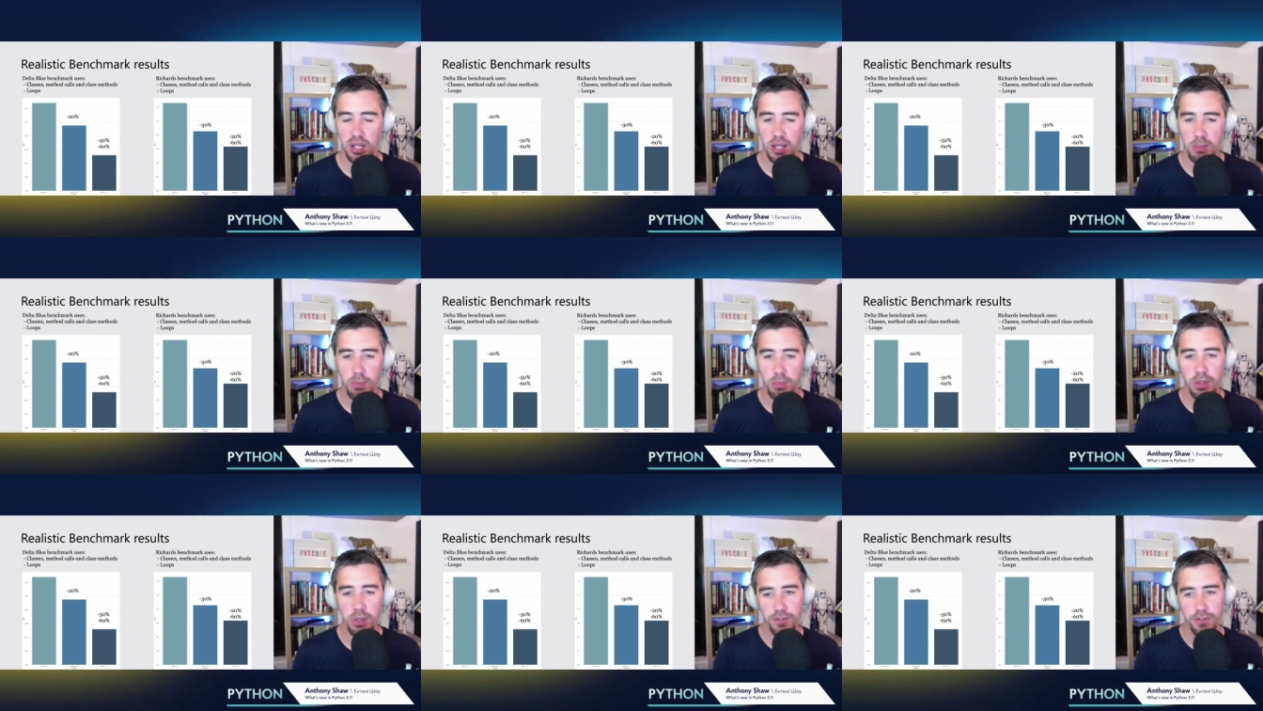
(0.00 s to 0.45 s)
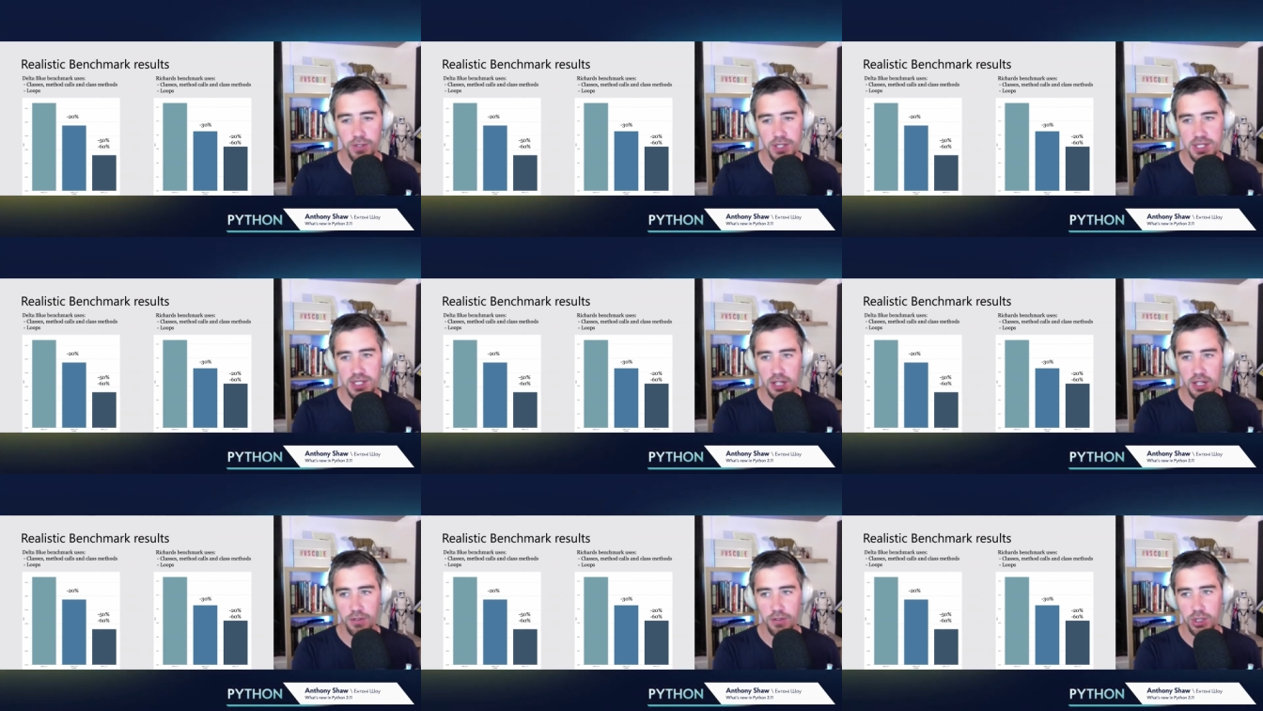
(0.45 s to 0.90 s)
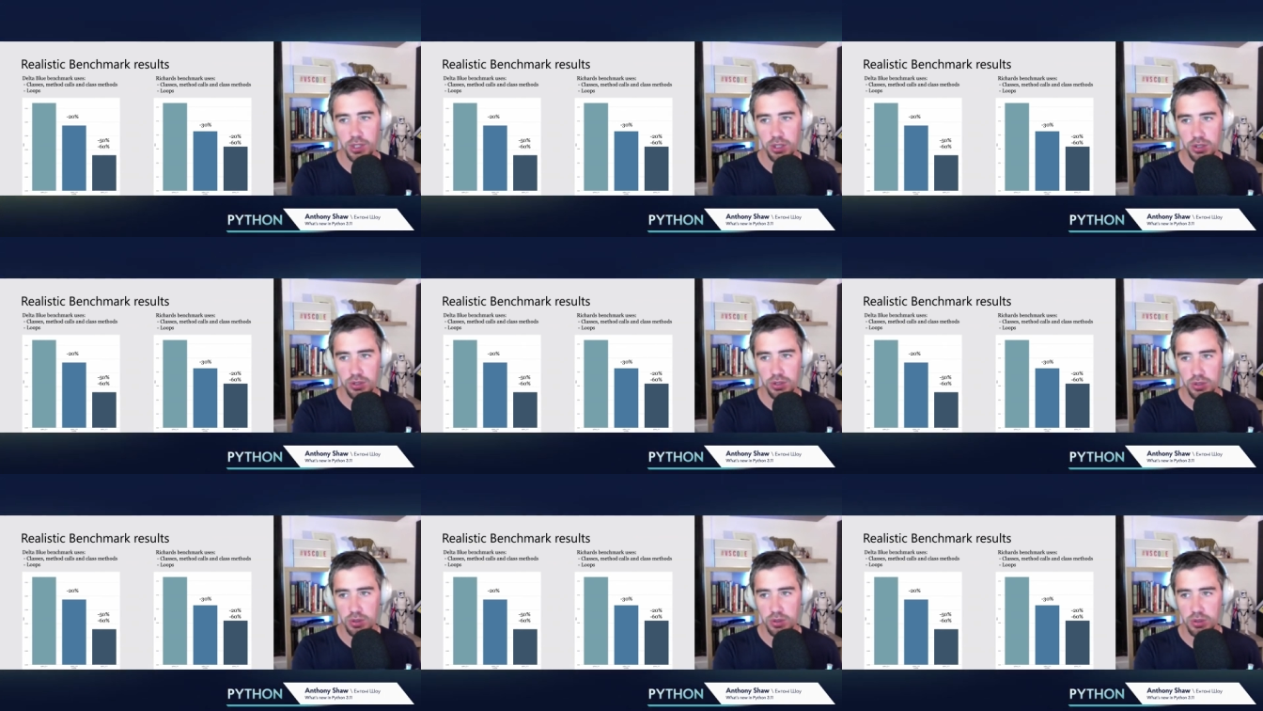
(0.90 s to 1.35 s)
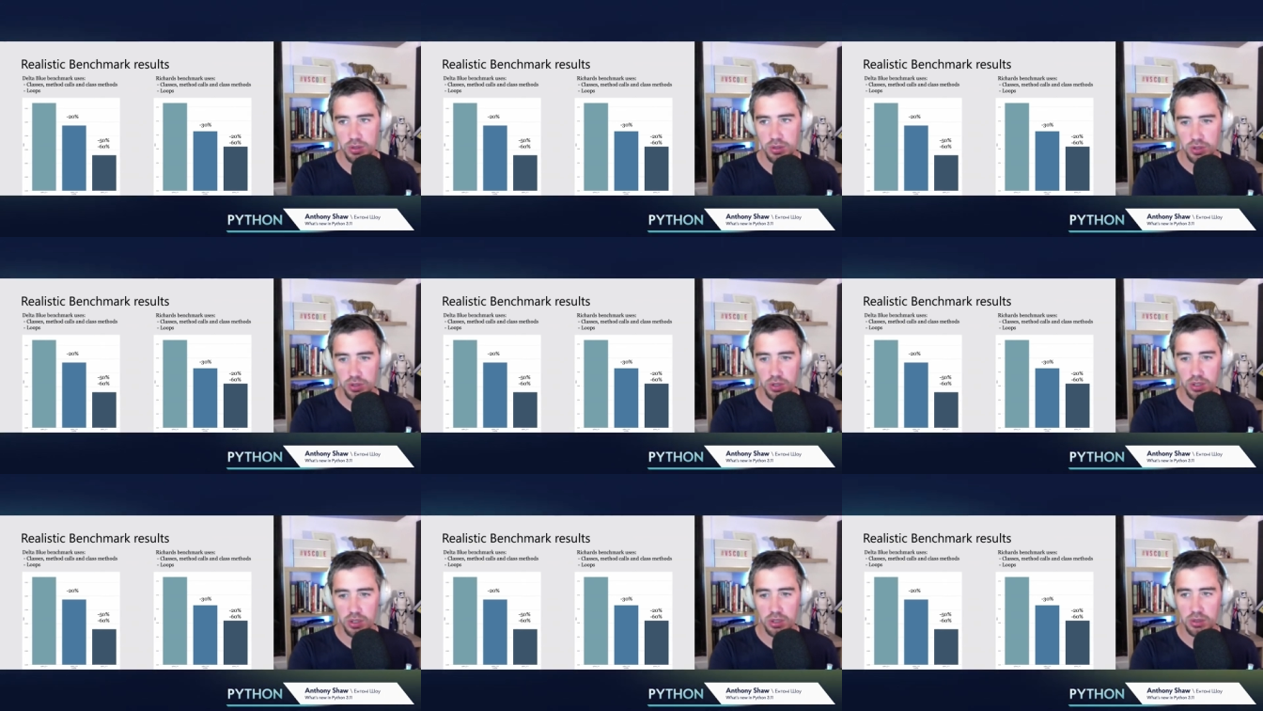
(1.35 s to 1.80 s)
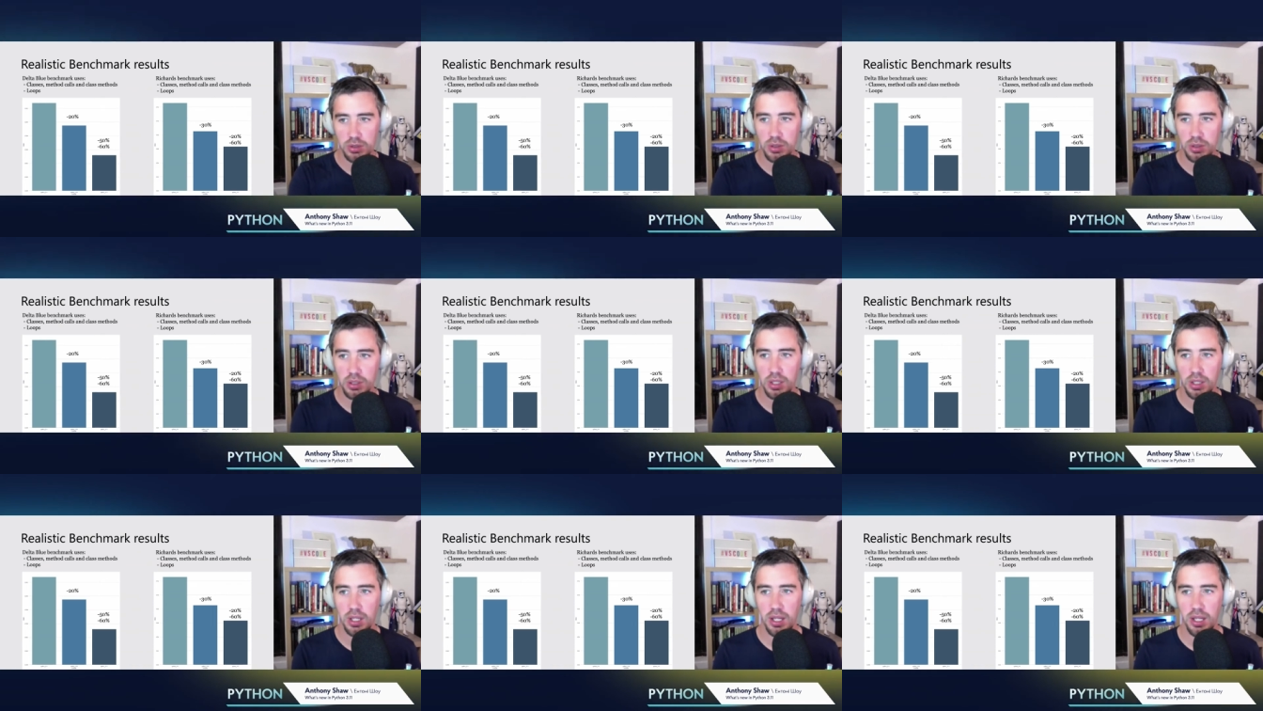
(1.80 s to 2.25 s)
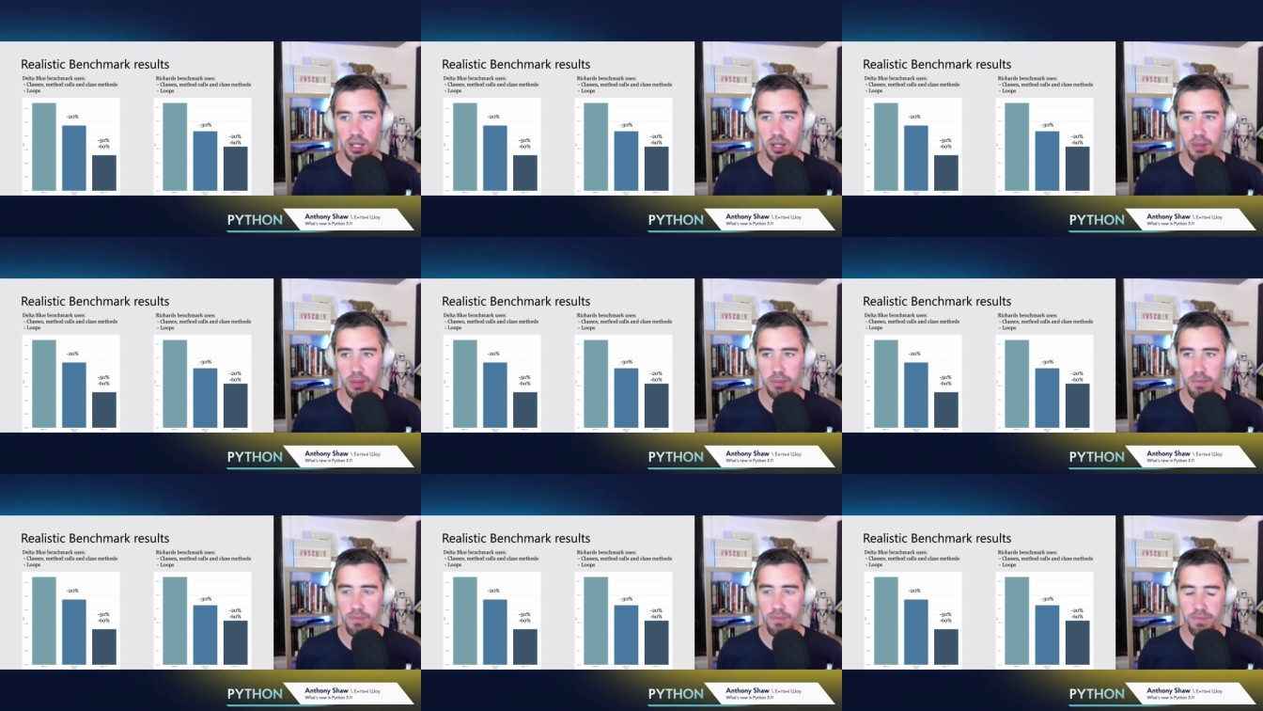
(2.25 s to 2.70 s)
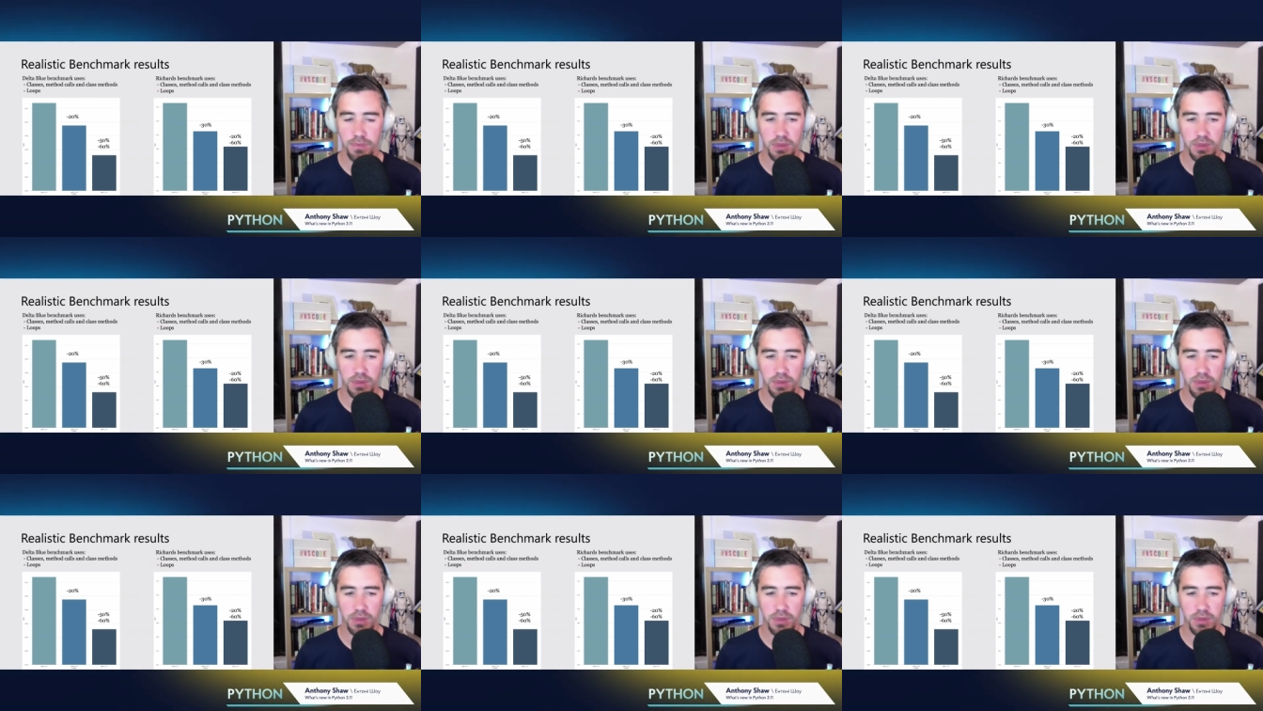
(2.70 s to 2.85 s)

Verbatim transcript: But for the stuff that you do control, um,